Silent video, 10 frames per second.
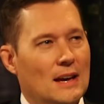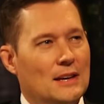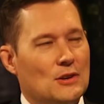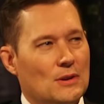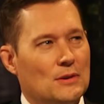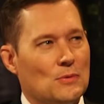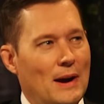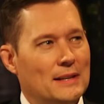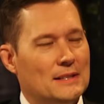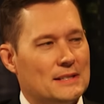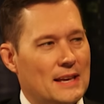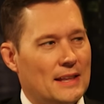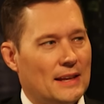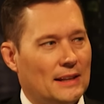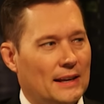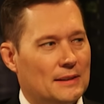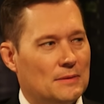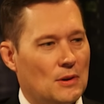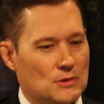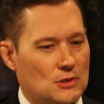you're right to say that like
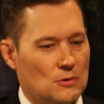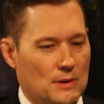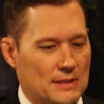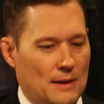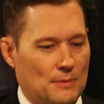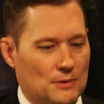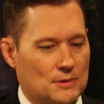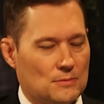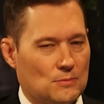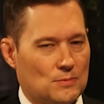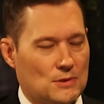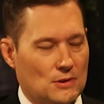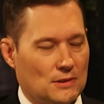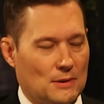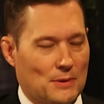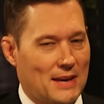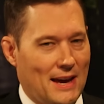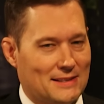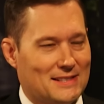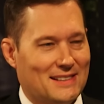those two examples, certainly with
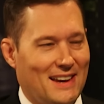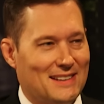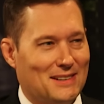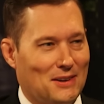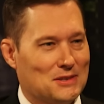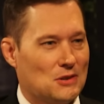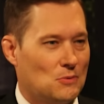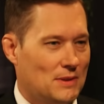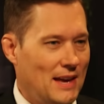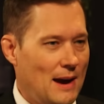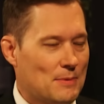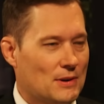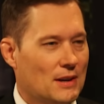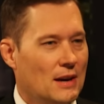Gaetz and also with Gabbard,